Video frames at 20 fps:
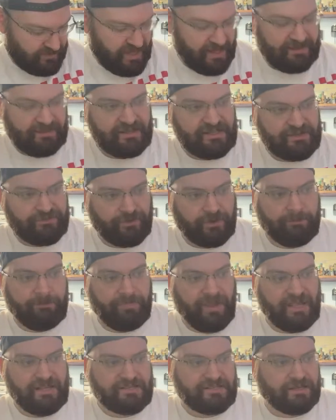At least for
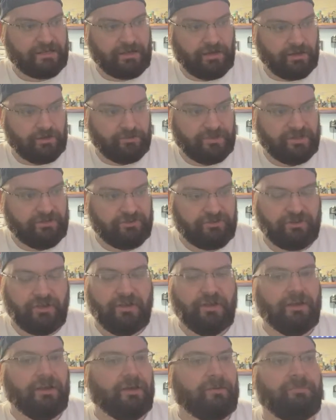basic home use.
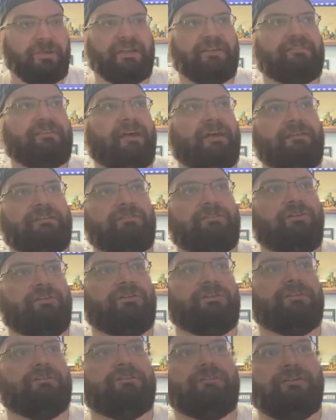Because as
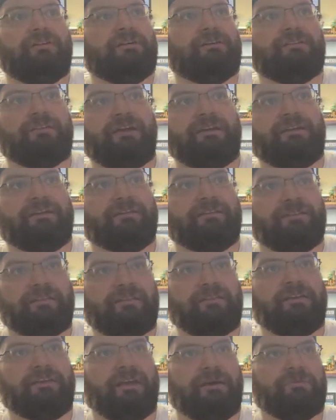long, like, the
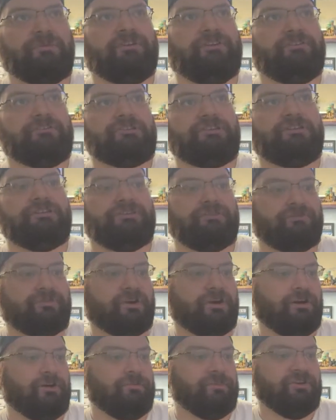thing I will usually do for
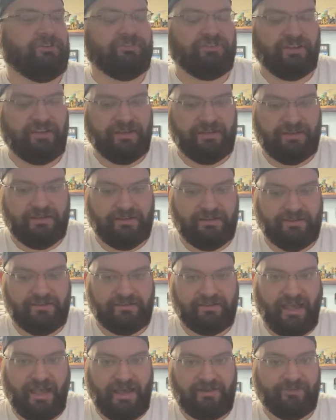home use
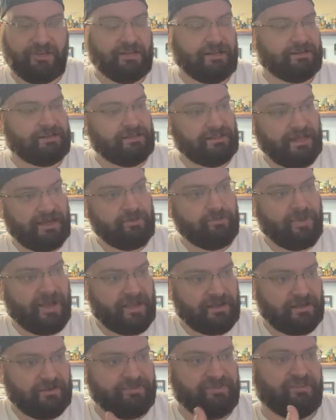is having a cloud
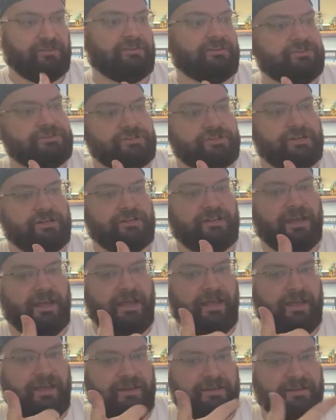backup solution
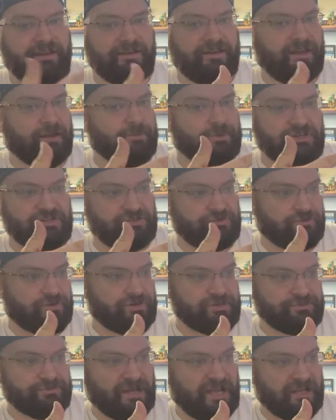and a network
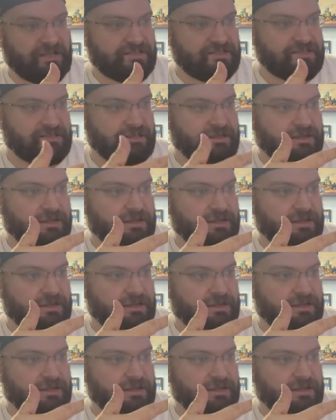storage box.